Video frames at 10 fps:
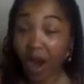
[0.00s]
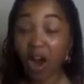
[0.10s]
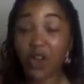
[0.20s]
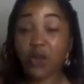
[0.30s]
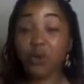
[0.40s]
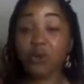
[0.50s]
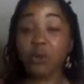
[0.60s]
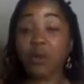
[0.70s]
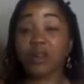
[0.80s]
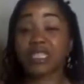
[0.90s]
Are you
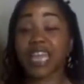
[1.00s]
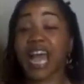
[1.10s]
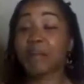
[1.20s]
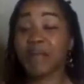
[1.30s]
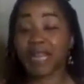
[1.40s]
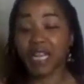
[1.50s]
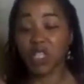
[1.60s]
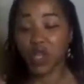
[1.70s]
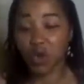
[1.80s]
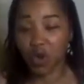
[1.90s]
tapping
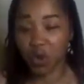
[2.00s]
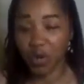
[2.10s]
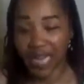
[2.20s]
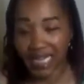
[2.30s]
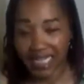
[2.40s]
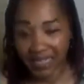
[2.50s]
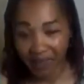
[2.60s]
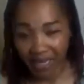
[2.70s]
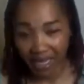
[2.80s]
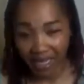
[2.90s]
into your
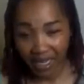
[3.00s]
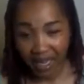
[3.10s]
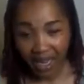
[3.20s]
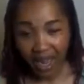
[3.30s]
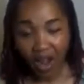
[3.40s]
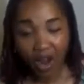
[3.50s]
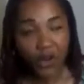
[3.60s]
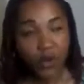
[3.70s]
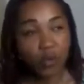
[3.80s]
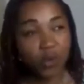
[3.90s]
creativity?
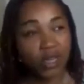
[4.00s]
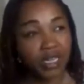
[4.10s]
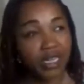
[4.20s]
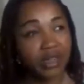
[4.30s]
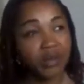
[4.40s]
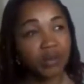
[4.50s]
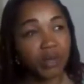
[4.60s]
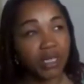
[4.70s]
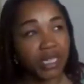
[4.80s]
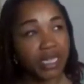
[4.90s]
Are you
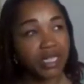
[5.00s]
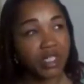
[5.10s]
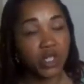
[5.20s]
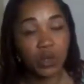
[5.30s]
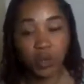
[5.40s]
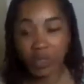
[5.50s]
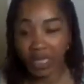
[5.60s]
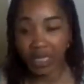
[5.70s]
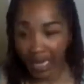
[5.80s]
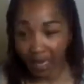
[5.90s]
really,
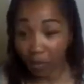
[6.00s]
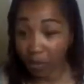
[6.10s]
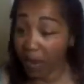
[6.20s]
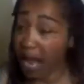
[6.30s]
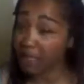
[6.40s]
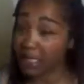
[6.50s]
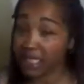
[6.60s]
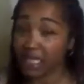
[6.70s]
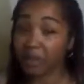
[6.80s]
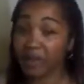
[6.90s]
really tuned in?
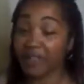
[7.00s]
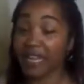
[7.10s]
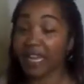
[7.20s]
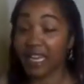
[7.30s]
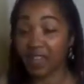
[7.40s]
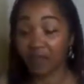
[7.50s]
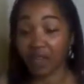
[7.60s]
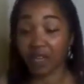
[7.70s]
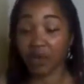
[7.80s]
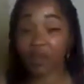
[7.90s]
Perhaps this could be the
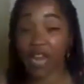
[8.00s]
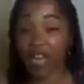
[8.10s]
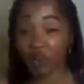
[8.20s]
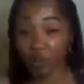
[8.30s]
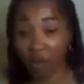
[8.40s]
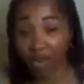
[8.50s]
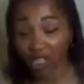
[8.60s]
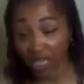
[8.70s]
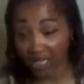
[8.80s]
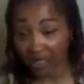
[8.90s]
end of a
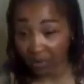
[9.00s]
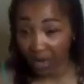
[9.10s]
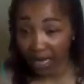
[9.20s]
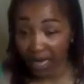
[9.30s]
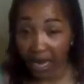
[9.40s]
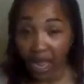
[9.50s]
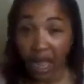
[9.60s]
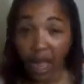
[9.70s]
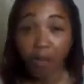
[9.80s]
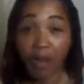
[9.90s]
creative project,
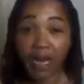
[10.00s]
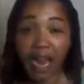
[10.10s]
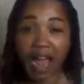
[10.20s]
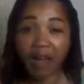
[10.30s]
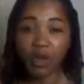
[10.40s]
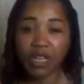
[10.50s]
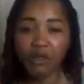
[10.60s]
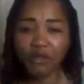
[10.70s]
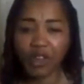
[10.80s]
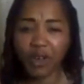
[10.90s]
right? But
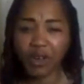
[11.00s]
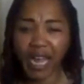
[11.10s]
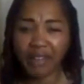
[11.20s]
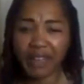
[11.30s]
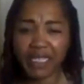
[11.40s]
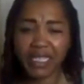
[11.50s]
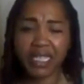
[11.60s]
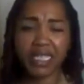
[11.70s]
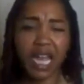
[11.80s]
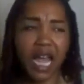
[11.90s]
I really feel
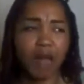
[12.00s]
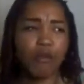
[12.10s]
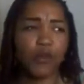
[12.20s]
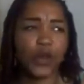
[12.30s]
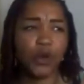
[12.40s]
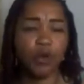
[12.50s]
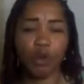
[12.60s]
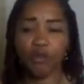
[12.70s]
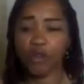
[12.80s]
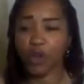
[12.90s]
like this is a time for
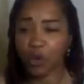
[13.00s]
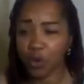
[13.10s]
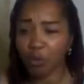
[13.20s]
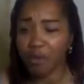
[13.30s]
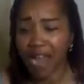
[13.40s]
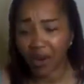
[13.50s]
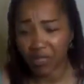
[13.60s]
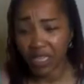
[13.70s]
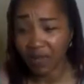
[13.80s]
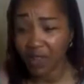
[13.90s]
you to review
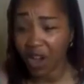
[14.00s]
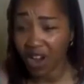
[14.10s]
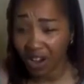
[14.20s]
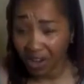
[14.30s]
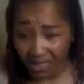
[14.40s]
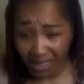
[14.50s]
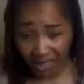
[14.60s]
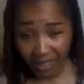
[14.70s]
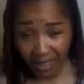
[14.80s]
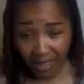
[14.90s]
matters of the heart,